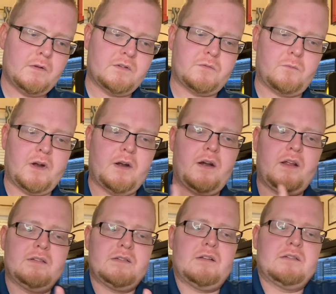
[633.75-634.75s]
to where
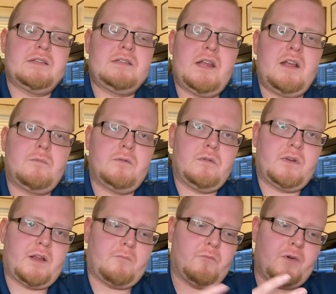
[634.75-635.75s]
it's unstable, it
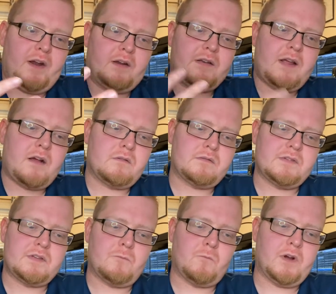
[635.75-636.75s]
can break down
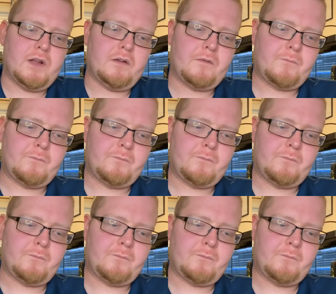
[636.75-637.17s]
somewhat,